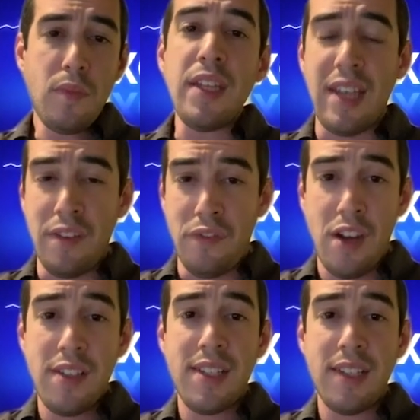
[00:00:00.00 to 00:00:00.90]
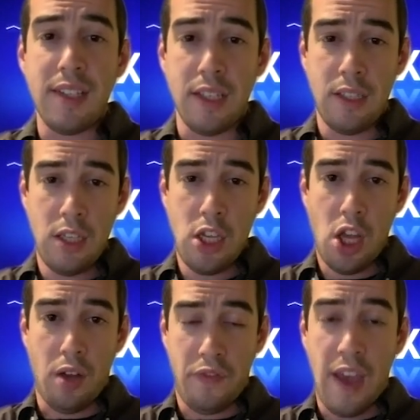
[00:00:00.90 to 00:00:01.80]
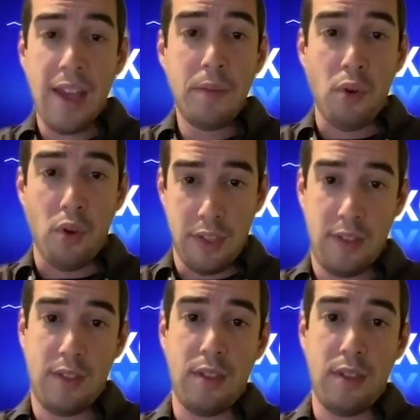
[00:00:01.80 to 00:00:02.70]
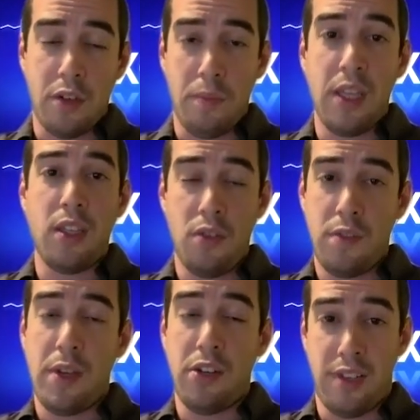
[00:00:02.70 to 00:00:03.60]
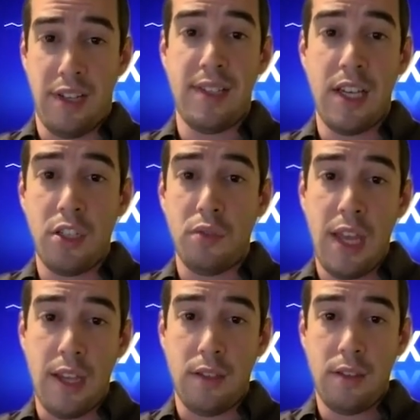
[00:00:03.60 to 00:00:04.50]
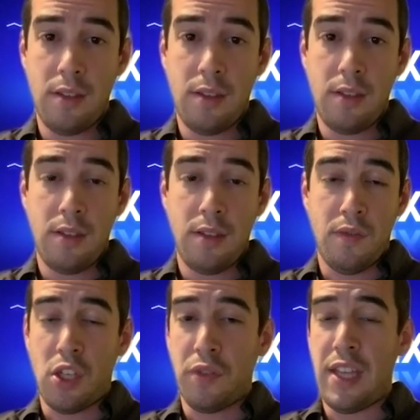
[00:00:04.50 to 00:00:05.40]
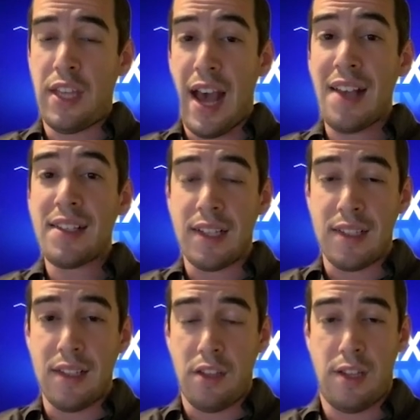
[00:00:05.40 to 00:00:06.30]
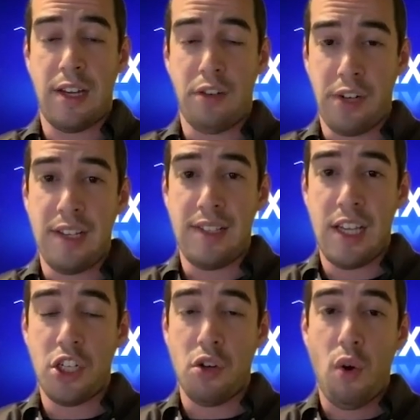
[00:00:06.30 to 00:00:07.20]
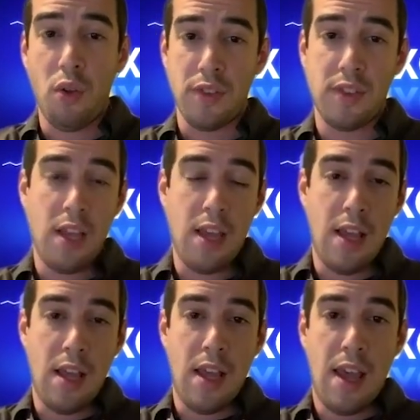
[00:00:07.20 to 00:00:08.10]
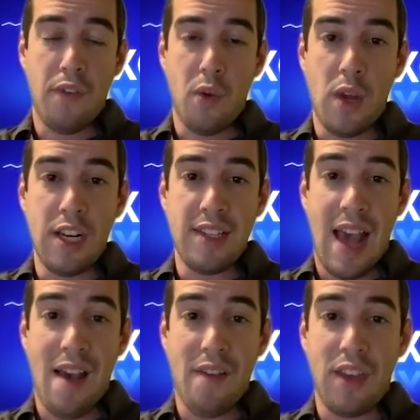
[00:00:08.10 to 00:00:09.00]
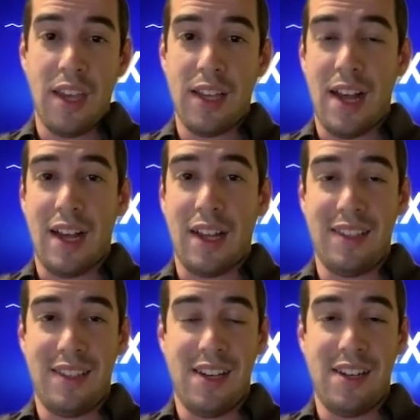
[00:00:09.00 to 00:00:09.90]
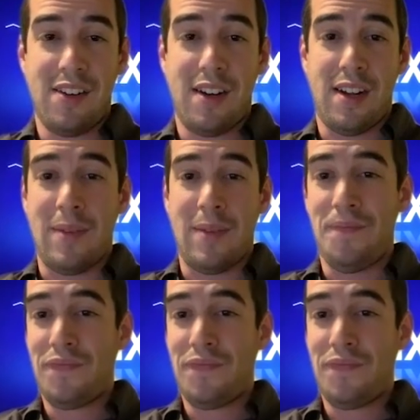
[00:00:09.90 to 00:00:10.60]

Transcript: diversity of endpoints that are being used by an organization today. Think of the assets that an organization holds. Everyone is having their home